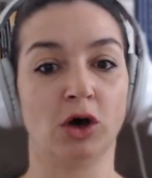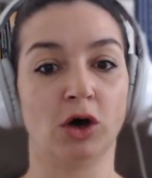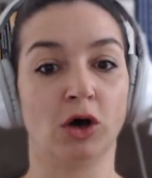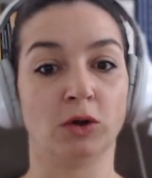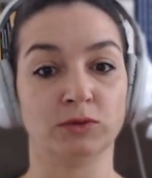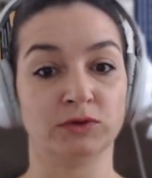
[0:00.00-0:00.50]

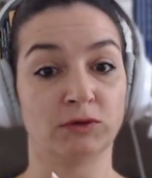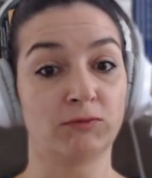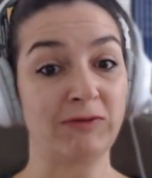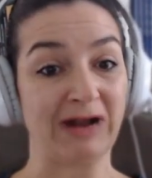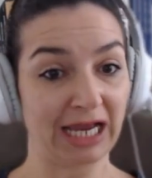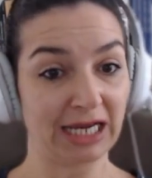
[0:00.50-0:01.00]
on the
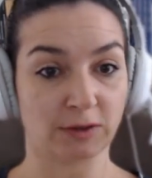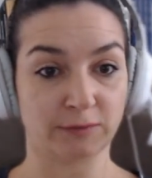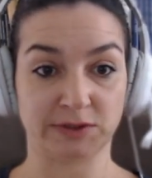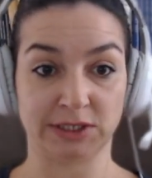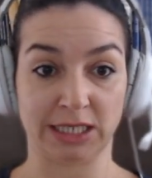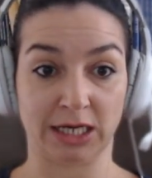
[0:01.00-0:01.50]
right
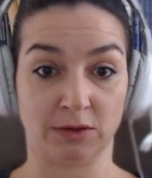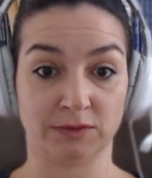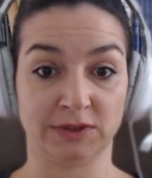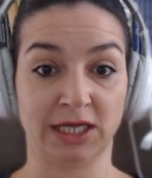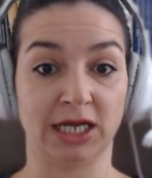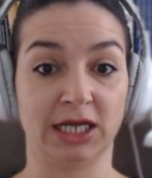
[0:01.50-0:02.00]
of the
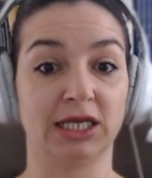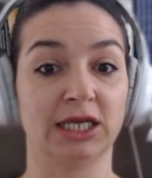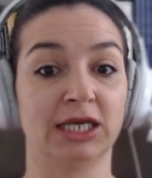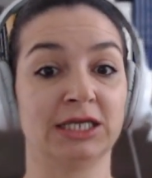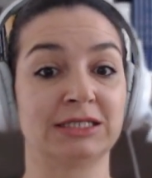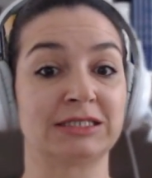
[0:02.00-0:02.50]
noun that
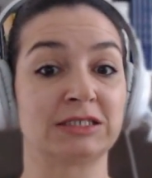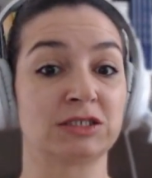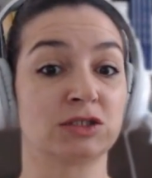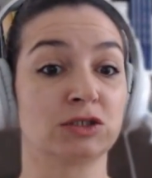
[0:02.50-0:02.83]
it's